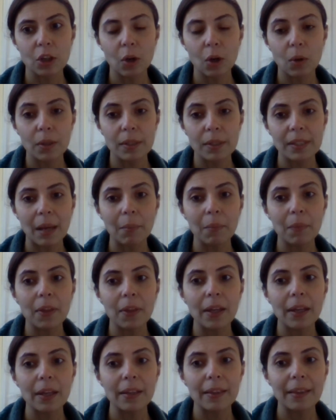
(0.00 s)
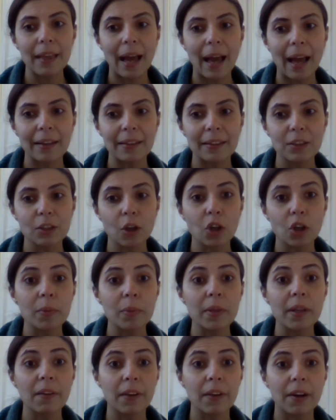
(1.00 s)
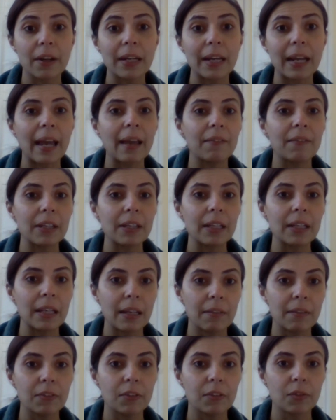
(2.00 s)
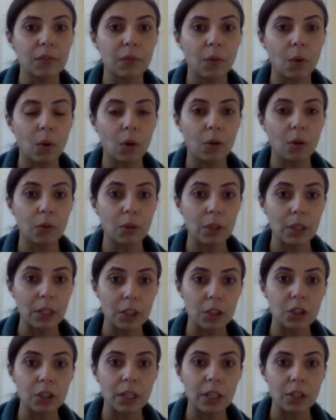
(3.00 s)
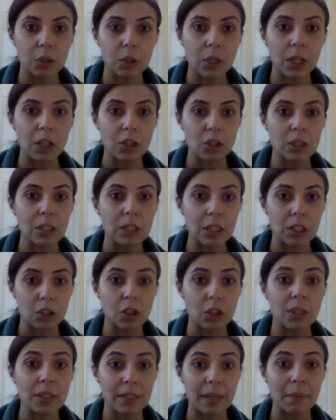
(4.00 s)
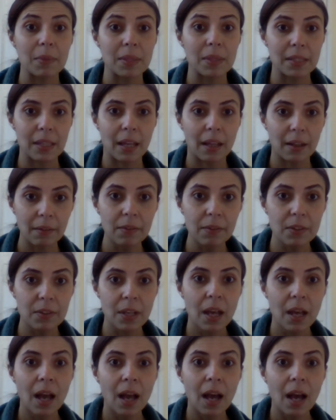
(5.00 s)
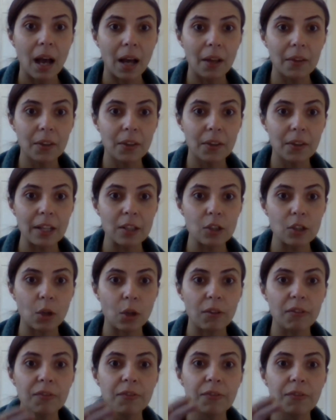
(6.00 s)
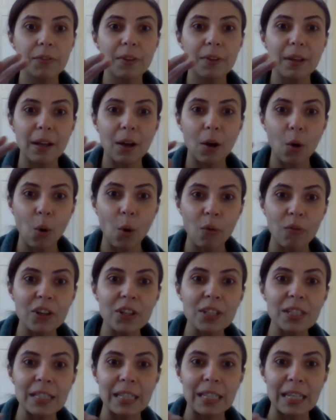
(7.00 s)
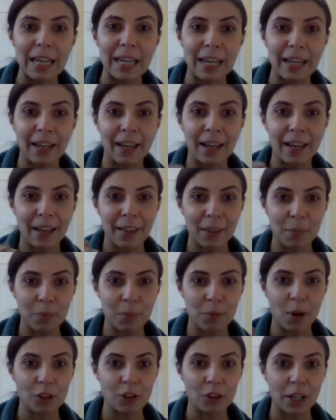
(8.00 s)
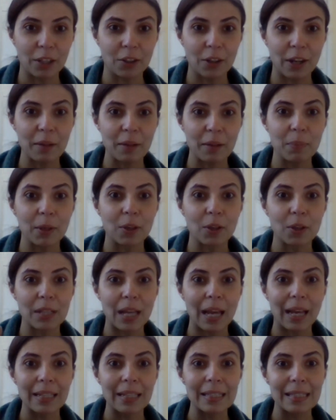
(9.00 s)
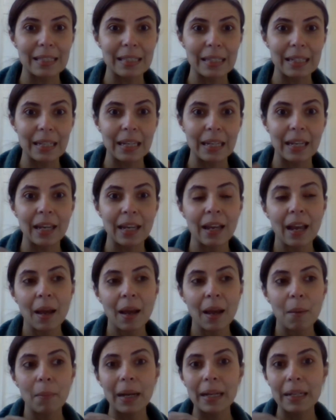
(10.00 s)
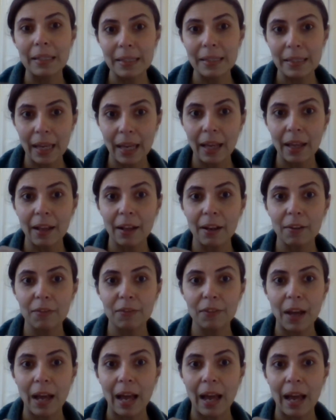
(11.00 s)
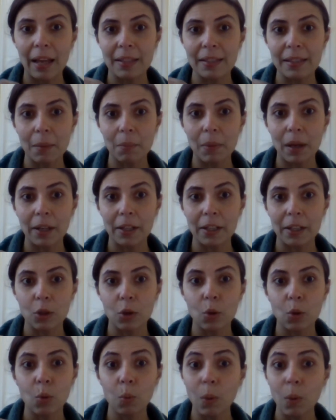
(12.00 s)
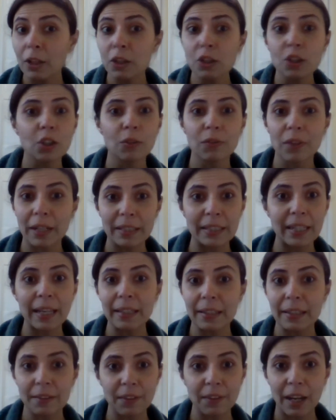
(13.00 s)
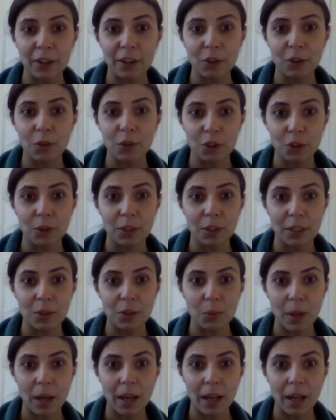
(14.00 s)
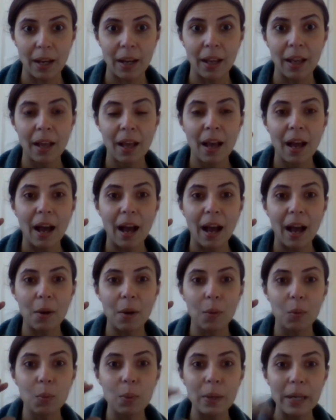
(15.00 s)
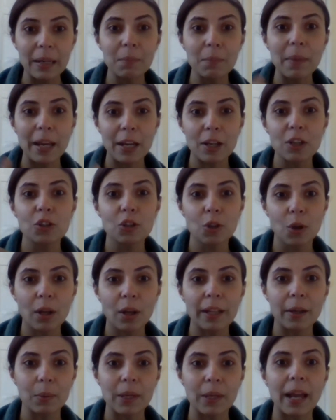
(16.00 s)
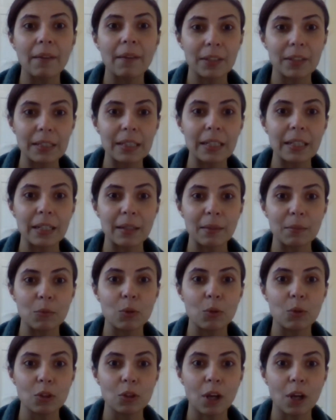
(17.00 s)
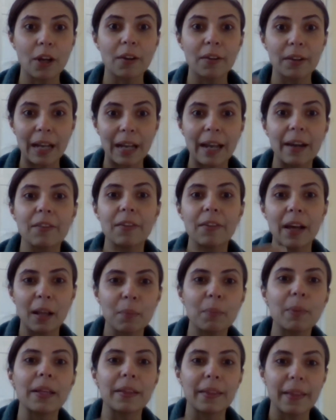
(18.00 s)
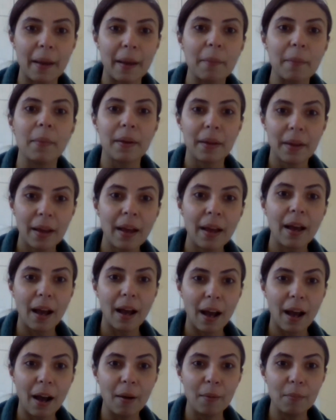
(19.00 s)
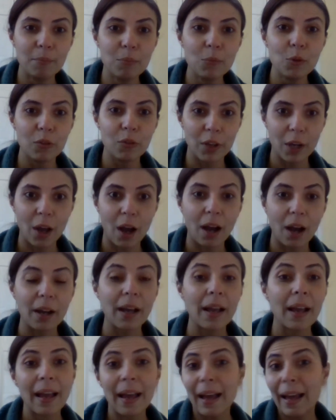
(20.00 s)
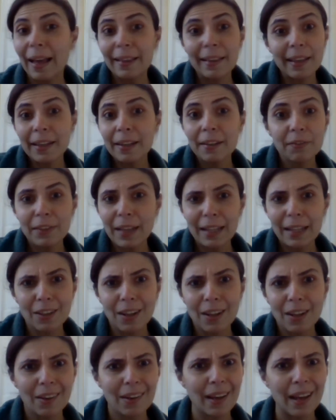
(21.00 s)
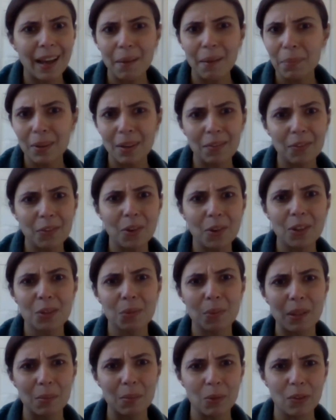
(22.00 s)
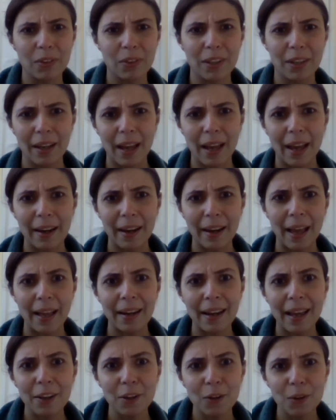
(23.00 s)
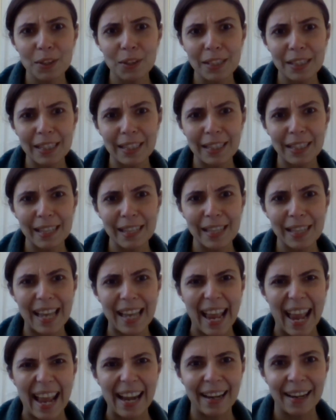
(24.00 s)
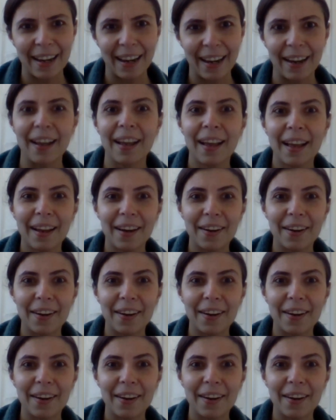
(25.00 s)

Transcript: you know, something that's going to be a very heavy lift for religion education teachers themselves, other than sort of overseeing the project, right? Because I see myself as somebody who, once you've identified those youth as well, we'll make sure that we have a team who's going to kind of helping them move along. And then if that's not going to happen, of course we'll move it ahead. And I don't see this as ending,